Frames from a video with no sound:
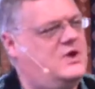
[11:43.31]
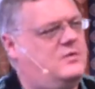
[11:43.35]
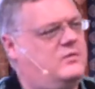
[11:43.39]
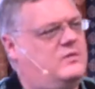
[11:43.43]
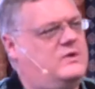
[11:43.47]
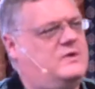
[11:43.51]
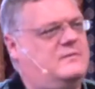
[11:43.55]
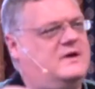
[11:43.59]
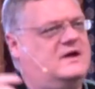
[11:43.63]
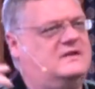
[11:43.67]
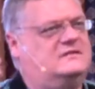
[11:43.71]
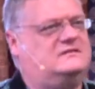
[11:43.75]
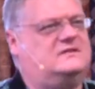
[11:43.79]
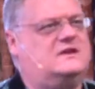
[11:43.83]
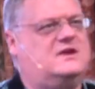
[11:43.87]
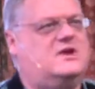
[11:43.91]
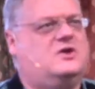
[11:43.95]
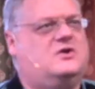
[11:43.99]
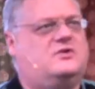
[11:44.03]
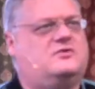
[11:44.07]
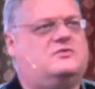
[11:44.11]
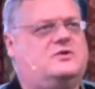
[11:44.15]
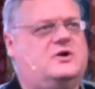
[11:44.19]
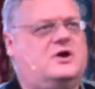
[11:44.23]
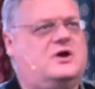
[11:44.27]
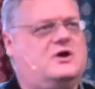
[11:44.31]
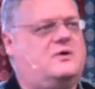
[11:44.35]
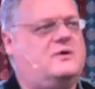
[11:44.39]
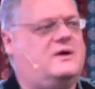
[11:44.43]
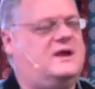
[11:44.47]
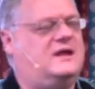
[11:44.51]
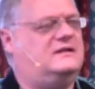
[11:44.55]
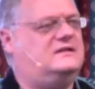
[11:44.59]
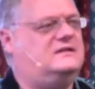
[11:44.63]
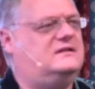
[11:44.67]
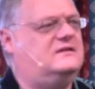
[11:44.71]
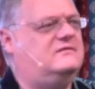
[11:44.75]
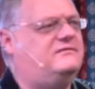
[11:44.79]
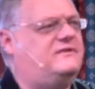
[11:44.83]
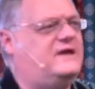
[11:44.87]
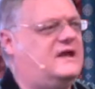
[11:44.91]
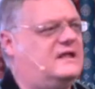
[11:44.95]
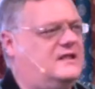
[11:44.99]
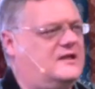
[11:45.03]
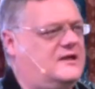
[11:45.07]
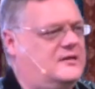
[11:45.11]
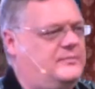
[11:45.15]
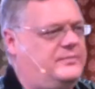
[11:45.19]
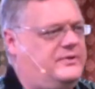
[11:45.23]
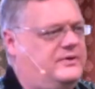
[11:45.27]
We must grow and
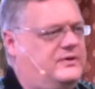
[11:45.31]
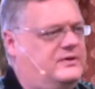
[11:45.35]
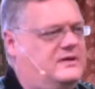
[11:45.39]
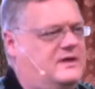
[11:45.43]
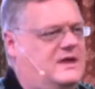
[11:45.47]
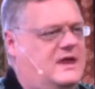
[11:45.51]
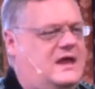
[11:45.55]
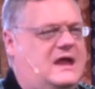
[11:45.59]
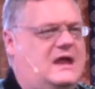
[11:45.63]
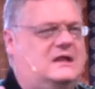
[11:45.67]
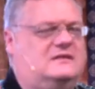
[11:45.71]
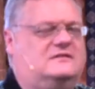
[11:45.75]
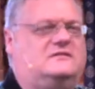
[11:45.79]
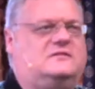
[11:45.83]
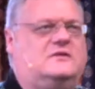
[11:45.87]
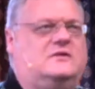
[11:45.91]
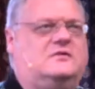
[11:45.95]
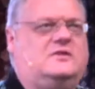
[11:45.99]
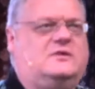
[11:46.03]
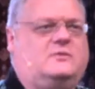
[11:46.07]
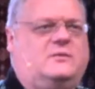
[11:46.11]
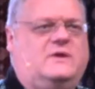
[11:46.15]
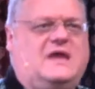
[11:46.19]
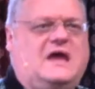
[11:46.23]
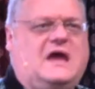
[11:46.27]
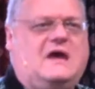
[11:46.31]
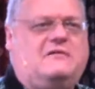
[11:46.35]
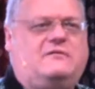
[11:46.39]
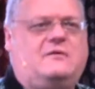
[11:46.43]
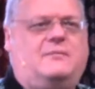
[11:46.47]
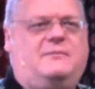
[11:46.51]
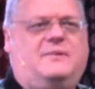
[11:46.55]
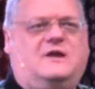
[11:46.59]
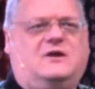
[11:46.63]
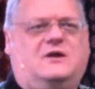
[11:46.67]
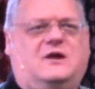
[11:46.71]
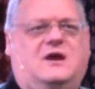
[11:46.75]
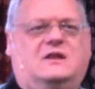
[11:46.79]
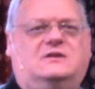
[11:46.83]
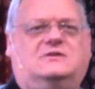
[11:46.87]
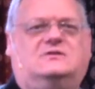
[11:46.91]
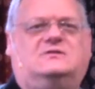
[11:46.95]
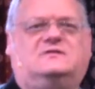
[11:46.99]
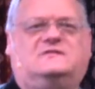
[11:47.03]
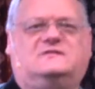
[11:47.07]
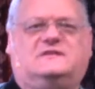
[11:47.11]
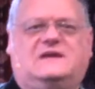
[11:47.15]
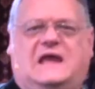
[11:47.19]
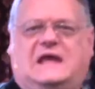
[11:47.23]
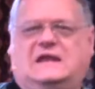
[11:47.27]
develop, and so that we have a better
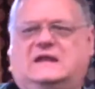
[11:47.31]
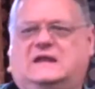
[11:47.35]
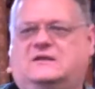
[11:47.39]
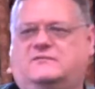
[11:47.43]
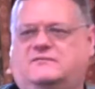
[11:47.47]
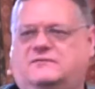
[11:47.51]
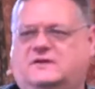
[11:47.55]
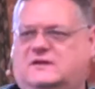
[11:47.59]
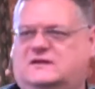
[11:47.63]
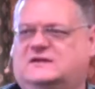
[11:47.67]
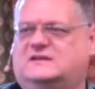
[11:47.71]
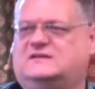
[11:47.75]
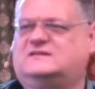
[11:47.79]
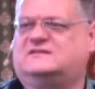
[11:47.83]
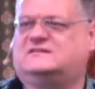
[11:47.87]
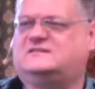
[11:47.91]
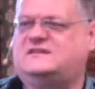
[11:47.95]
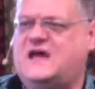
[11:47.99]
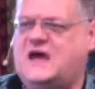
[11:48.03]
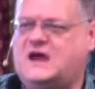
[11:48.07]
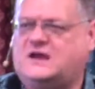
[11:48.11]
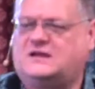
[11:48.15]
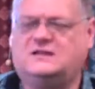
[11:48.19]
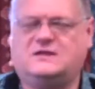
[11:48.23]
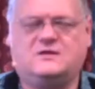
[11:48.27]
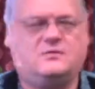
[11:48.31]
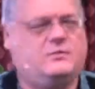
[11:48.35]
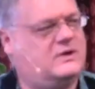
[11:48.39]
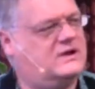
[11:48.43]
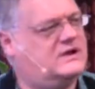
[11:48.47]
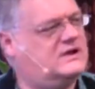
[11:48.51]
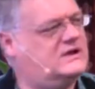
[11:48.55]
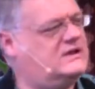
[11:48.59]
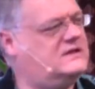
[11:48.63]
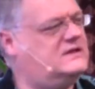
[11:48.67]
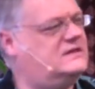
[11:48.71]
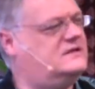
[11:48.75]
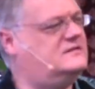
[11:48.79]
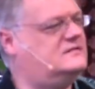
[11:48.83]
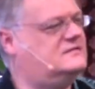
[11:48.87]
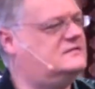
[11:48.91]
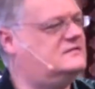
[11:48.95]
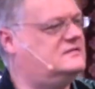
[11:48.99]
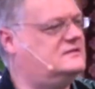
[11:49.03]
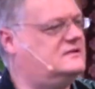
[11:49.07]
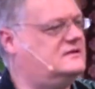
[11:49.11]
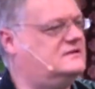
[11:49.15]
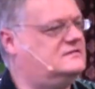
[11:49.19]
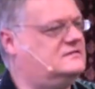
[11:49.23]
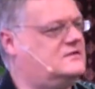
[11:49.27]
understanding of exactly what it is
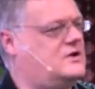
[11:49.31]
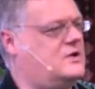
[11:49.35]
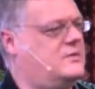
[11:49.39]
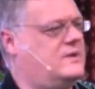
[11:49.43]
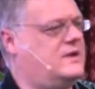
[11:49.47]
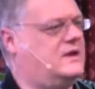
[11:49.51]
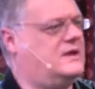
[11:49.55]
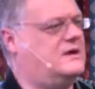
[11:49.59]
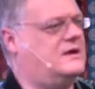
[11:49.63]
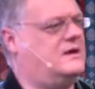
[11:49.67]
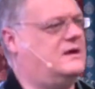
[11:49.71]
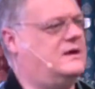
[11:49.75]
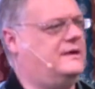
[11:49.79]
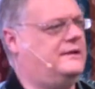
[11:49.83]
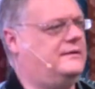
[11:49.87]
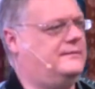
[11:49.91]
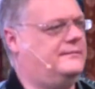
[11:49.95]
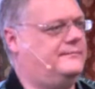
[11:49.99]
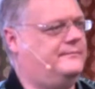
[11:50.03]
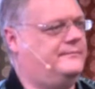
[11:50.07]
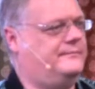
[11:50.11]
that is going on.